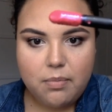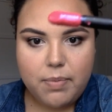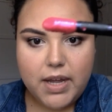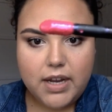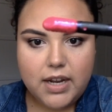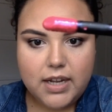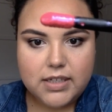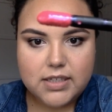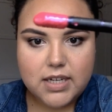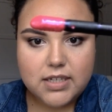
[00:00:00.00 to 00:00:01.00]
but it
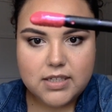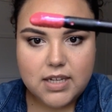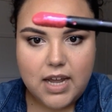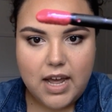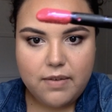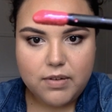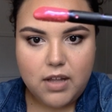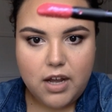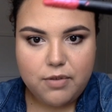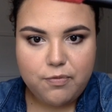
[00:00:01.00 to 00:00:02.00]
does have a
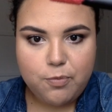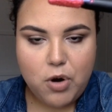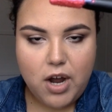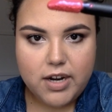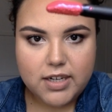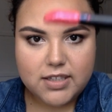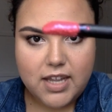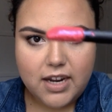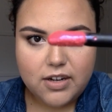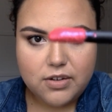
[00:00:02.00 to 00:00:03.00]
lot of product
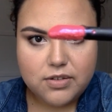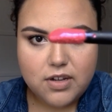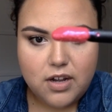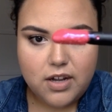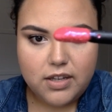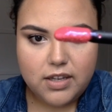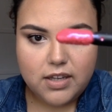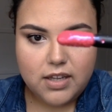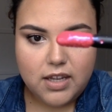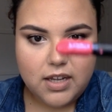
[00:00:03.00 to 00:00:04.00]
that goes on
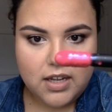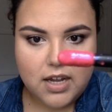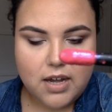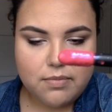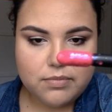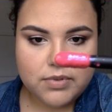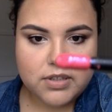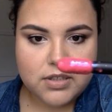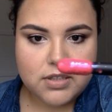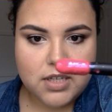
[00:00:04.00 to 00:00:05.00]
the
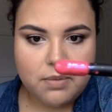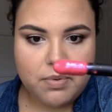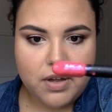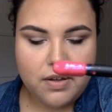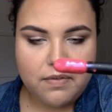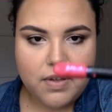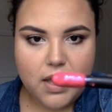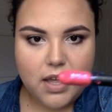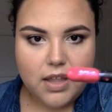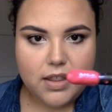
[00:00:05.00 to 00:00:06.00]
tip of
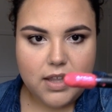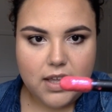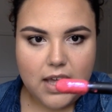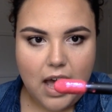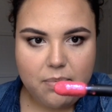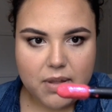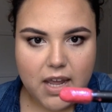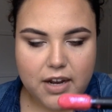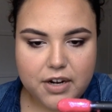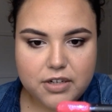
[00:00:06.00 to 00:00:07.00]
the applicator.